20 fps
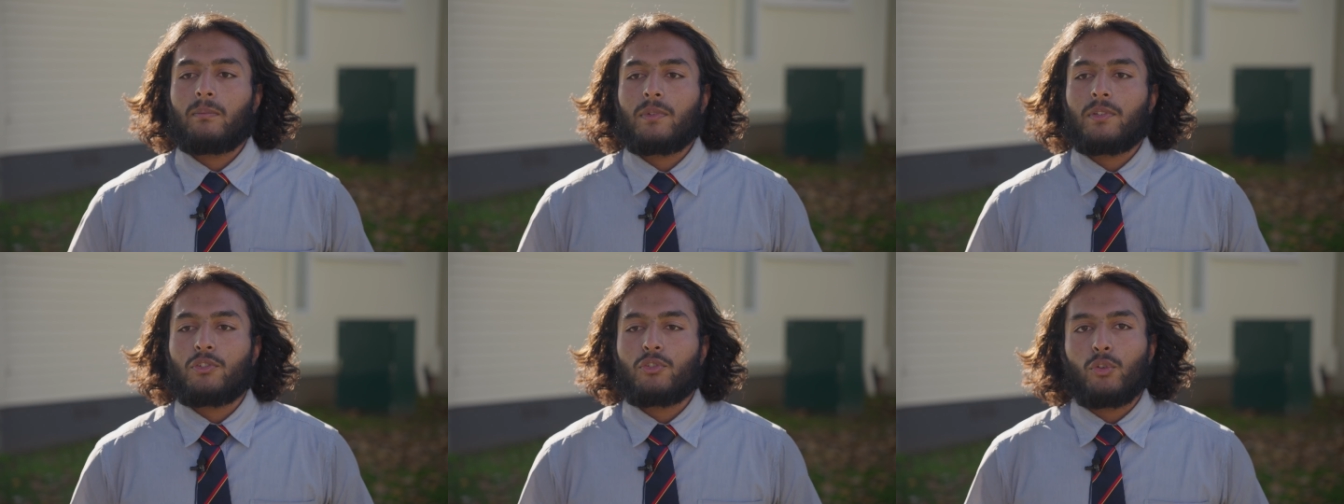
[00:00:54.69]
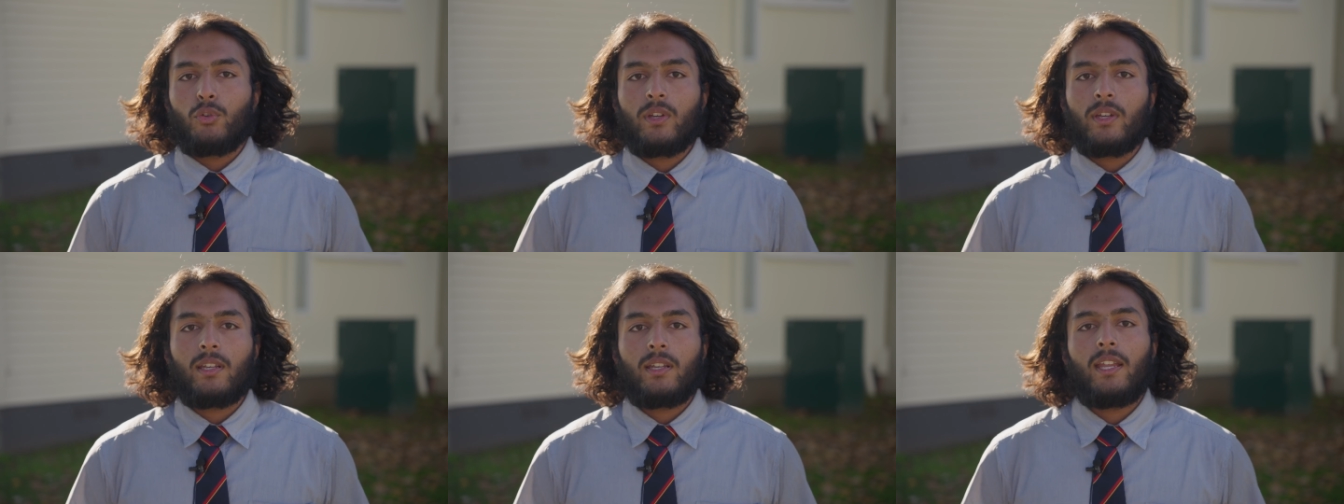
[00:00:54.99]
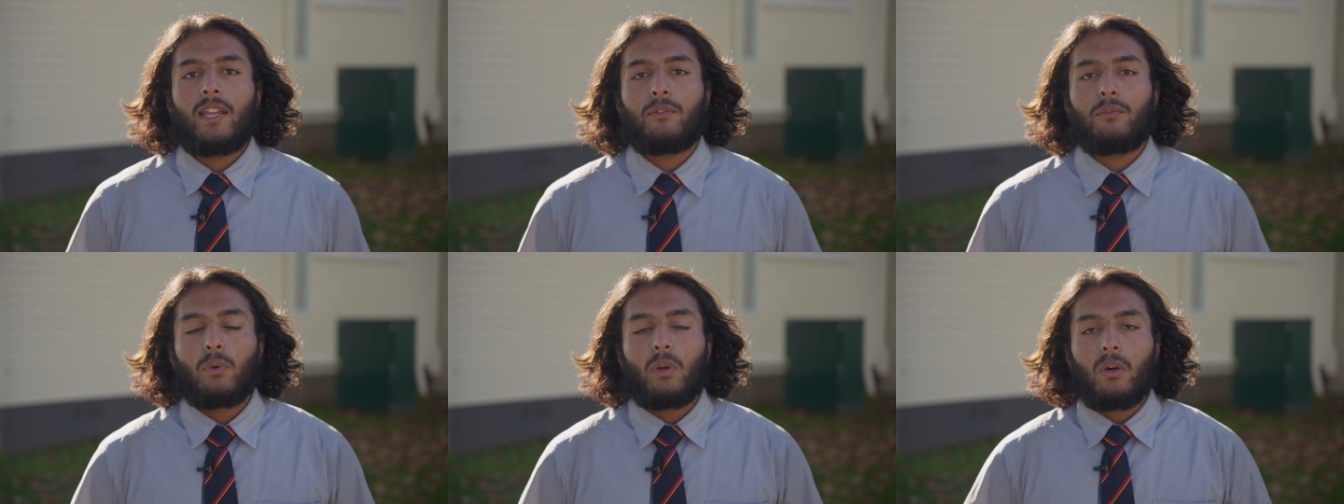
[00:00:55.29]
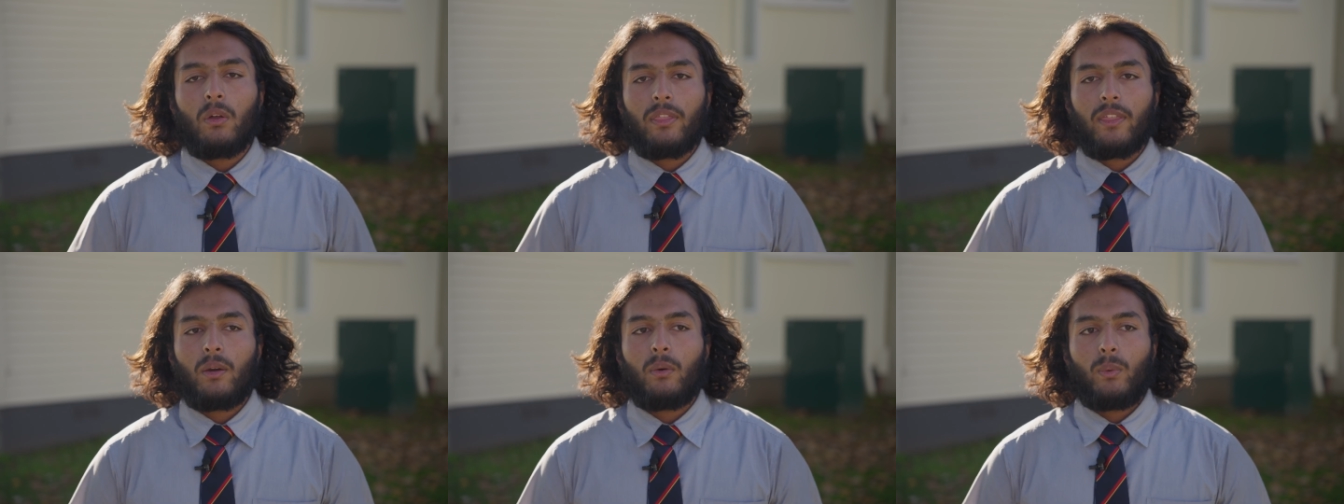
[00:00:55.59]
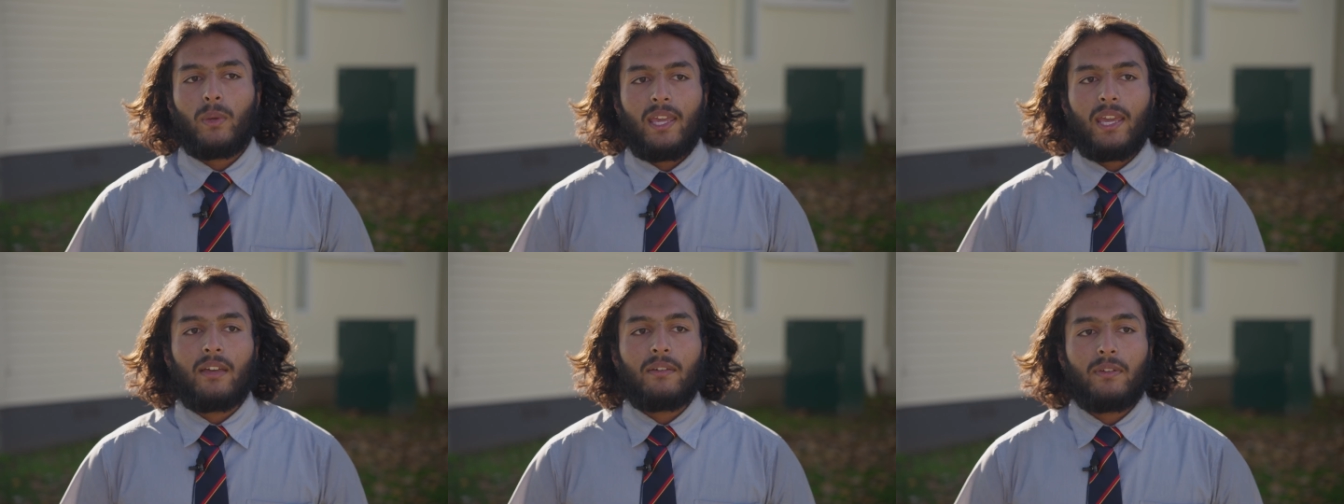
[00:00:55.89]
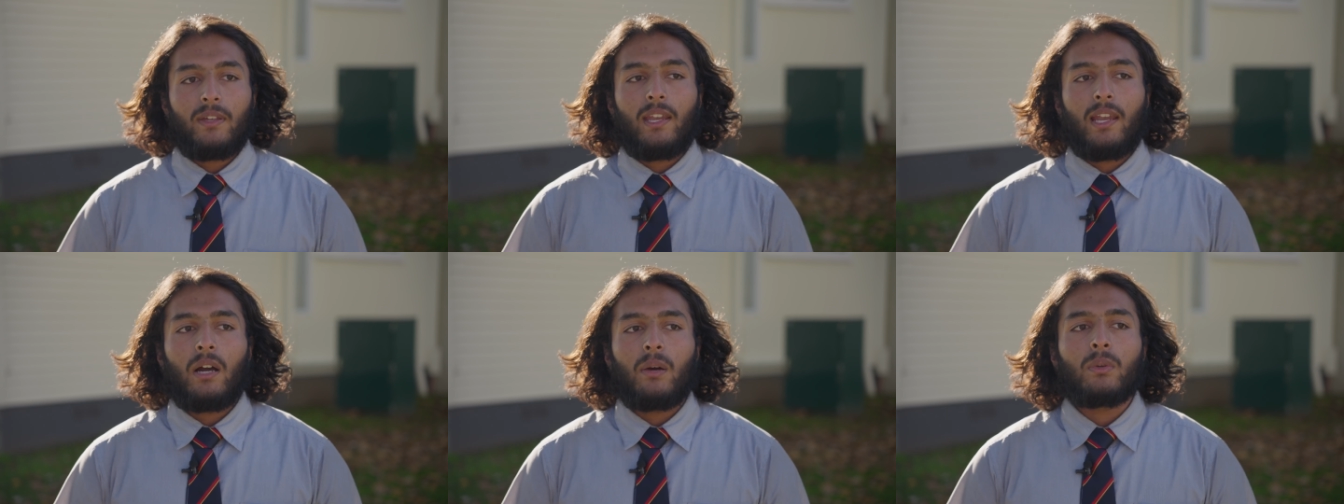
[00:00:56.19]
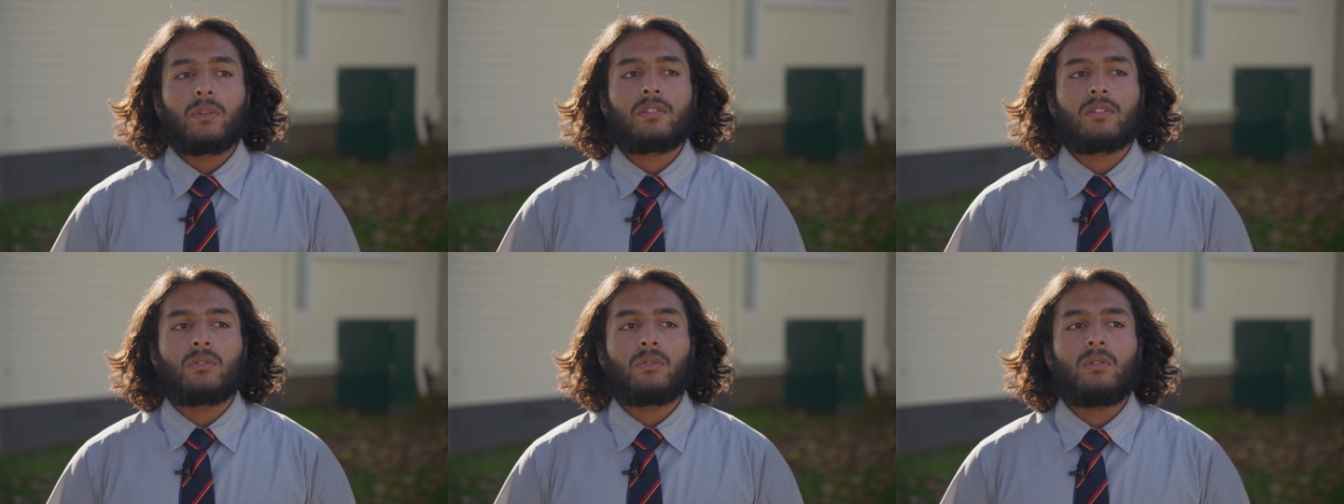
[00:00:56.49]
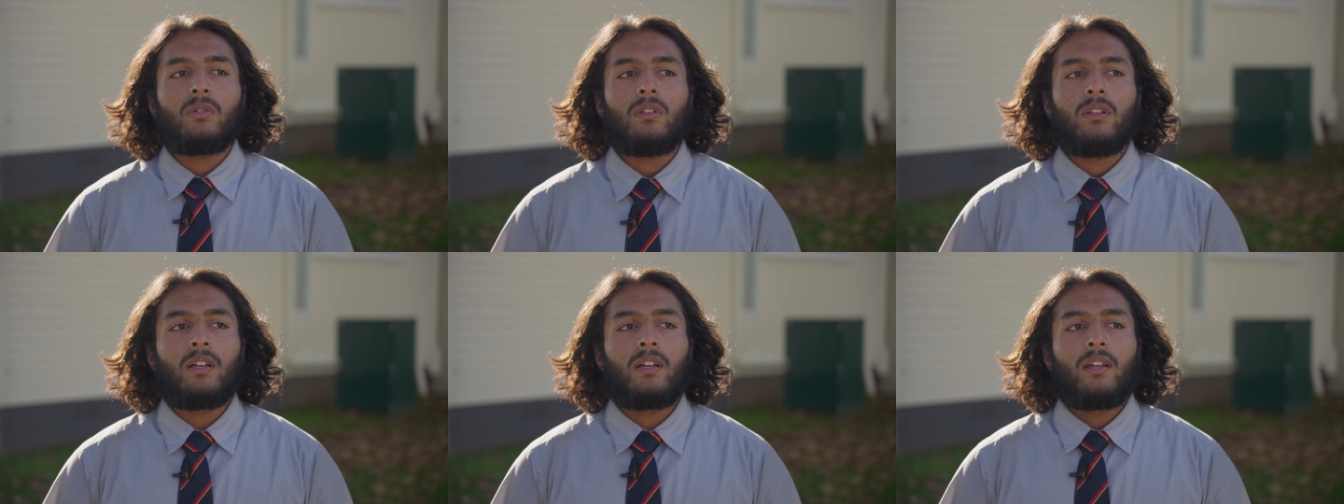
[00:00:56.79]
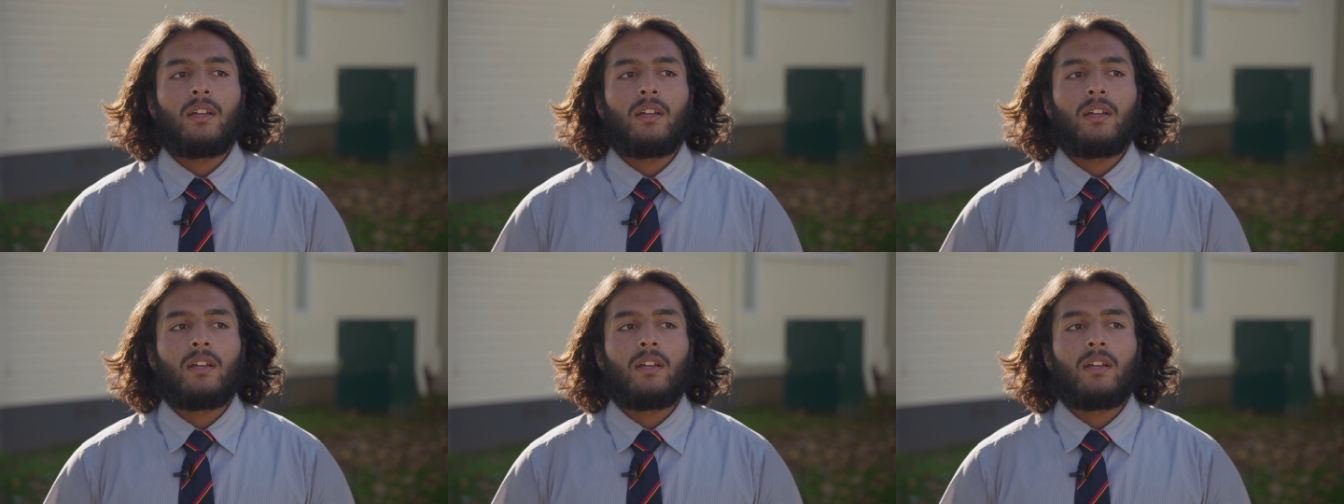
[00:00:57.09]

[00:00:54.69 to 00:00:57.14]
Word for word: student-led role that we have in our school.